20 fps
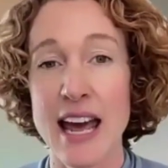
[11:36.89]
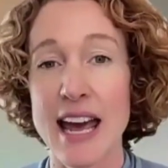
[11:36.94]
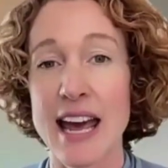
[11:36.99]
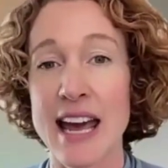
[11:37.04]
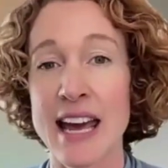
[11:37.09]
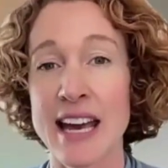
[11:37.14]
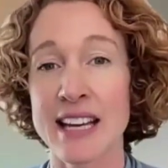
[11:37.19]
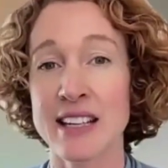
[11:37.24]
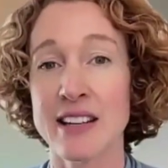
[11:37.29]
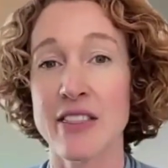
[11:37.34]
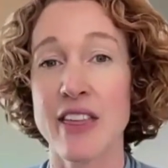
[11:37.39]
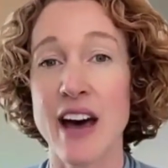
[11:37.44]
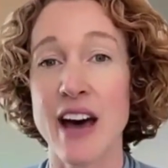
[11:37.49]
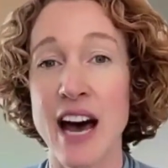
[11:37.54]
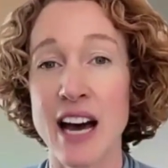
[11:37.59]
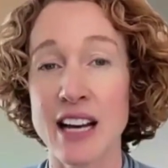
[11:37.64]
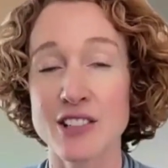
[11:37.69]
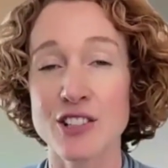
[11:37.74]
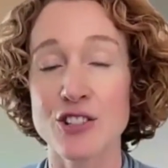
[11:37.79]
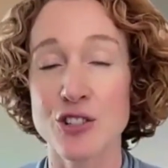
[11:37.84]
And
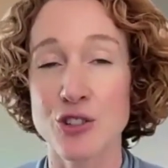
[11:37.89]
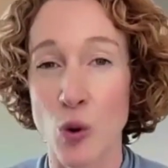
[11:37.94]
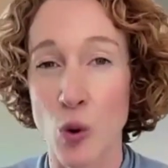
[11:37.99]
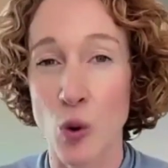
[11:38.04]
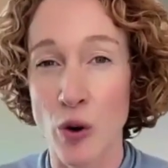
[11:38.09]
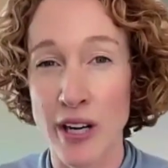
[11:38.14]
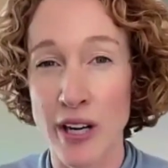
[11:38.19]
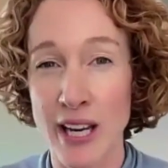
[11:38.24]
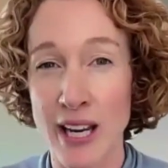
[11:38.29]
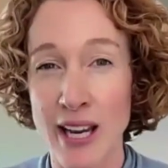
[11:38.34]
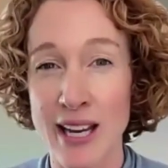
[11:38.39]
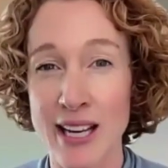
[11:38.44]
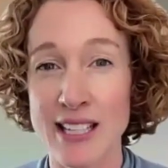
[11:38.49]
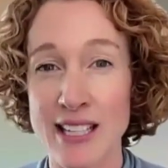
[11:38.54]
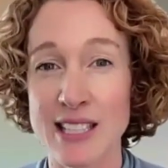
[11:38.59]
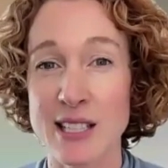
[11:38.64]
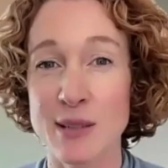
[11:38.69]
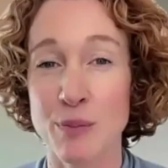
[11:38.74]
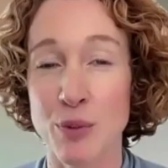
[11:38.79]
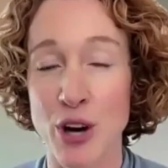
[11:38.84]
that story
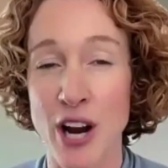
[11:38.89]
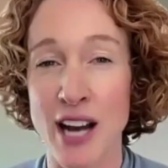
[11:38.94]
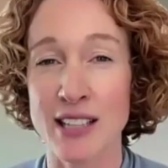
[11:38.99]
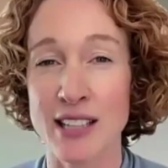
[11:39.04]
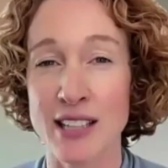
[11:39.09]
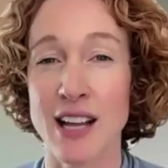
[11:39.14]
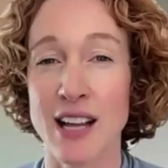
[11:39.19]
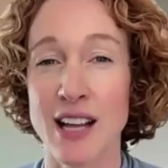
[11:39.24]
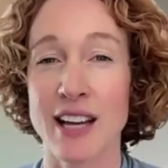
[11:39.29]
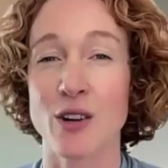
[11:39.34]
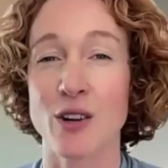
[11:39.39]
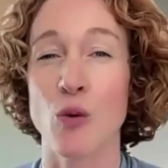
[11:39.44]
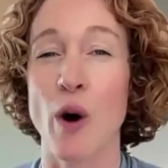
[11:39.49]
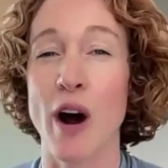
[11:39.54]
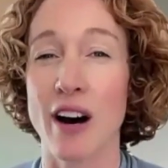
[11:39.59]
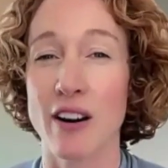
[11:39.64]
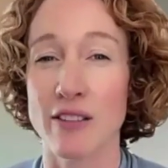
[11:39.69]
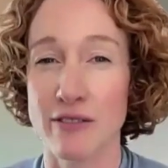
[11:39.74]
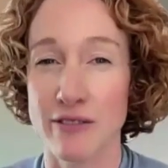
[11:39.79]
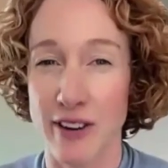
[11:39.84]
spread like
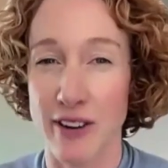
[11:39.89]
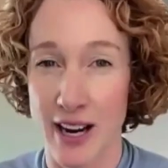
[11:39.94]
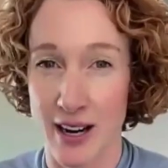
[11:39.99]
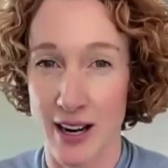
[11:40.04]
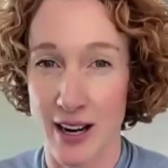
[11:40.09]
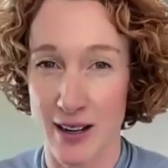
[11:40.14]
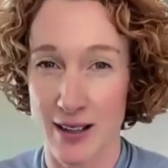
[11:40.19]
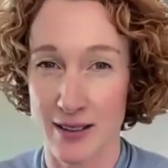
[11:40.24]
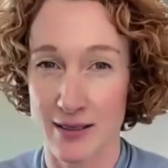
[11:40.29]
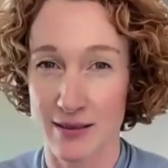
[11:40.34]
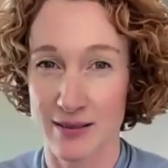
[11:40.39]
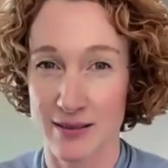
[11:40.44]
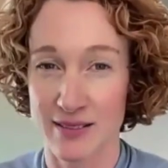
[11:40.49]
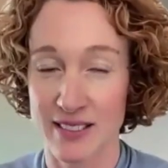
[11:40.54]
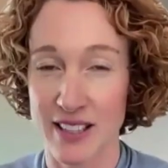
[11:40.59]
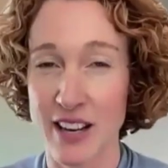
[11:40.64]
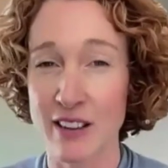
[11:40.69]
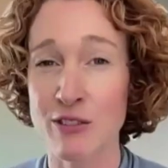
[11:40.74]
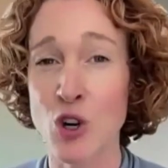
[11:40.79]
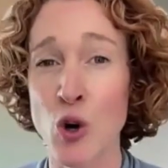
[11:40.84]
wildfire.
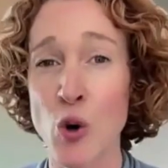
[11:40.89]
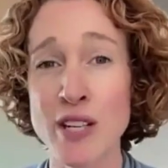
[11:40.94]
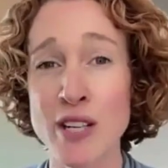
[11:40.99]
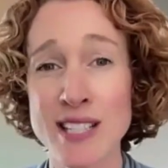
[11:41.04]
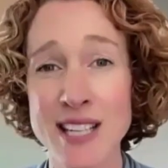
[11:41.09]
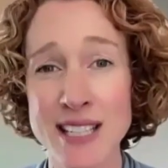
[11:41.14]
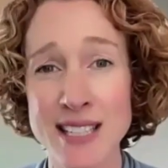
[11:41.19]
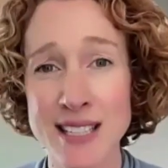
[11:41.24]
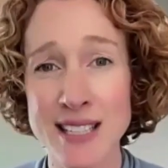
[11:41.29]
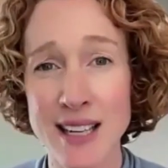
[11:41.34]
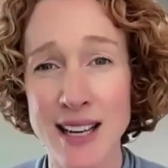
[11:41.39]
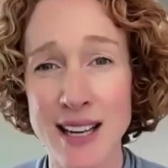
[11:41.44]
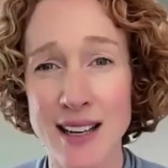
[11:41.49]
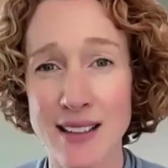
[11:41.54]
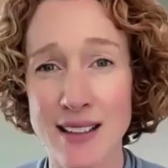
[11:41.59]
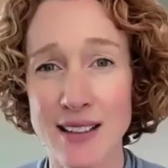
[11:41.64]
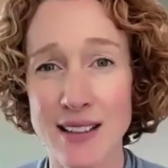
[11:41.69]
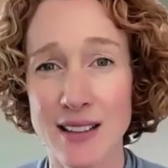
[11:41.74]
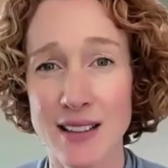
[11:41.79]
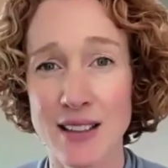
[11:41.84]
Of course it
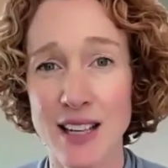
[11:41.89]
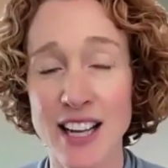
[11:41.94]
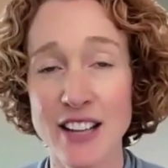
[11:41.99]
did.